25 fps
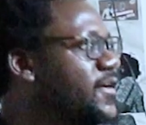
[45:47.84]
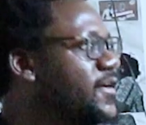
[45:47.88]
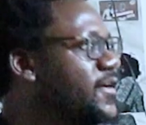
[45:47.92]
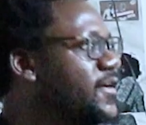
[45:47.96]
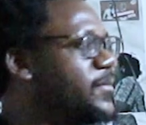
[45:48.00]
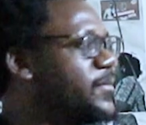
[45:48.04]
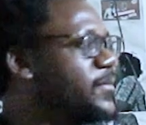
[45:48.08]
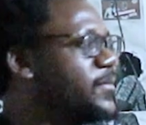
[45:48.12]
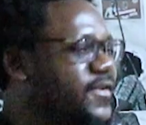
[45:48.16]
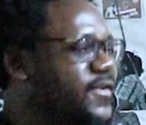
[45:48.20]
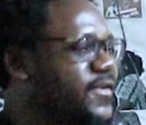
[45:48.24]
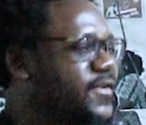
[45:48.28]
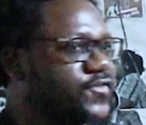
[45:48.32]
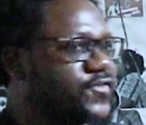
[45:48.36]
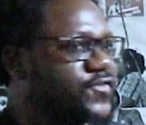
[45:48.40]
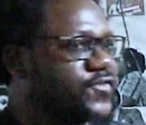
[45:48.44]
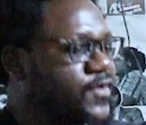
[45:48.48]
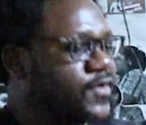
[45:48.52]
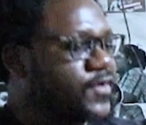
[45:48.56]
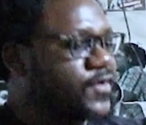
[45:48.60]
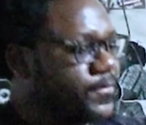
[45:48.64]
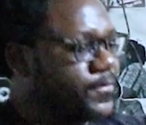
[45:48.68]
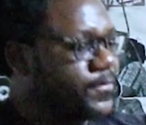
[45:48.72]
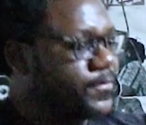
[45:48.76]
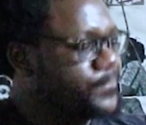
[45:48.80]
is there
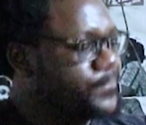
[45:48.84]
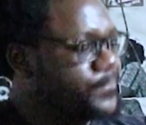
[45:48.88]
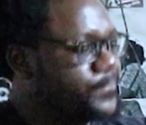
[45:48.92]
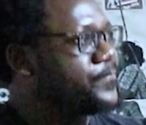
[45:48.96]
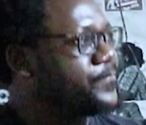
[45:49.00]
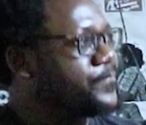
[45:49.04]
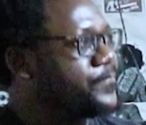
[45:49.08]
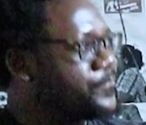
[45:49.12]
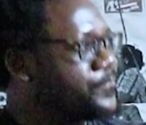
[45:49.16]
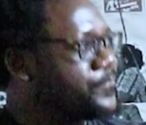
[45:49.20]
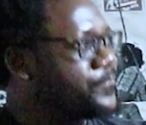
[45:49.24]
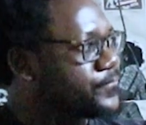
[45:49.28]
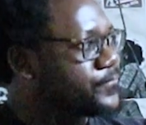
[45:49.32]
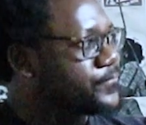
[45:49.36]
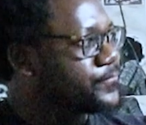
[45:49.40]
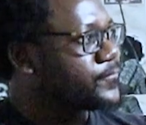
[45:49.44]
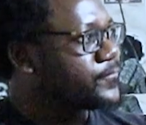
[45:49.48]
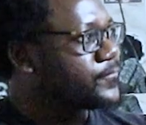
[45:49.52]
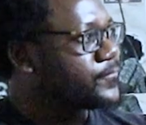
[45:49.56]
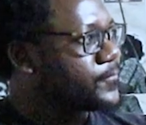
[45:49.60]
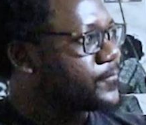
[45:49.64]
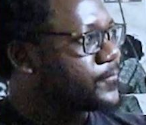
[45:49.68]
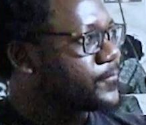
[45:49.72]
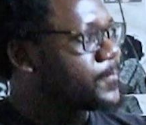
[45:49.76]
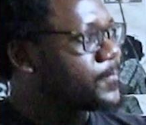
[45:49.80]
now, because
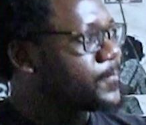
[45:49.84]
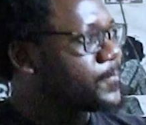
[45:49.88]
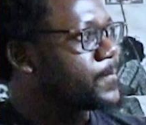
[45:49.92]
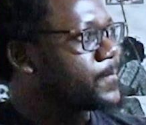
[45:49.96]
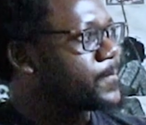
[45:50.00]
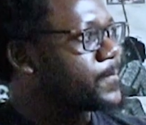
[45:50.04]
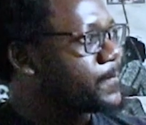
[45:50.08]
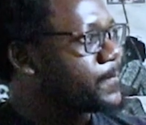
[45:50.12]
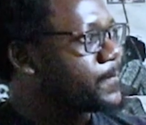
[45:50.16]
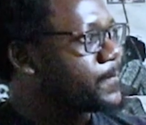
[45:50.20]
technology